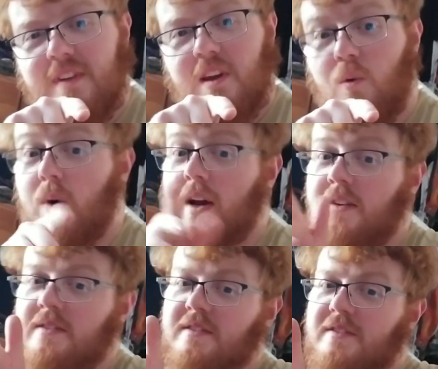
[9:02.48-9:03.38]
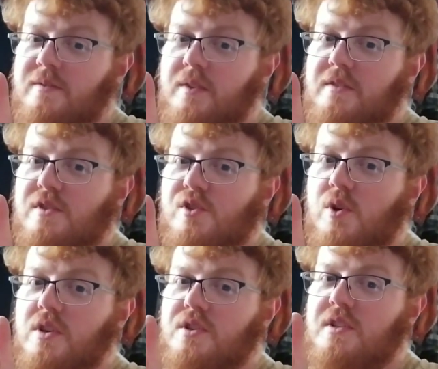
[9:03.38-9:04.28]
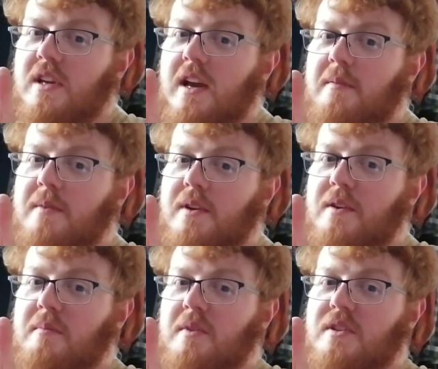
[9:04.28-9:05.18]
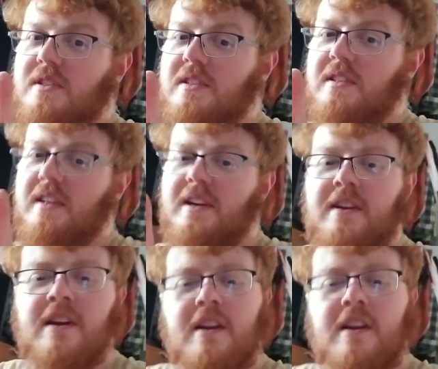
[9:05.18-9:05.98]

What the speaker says: well, we've enjoyed your time here at Merchant Slayer,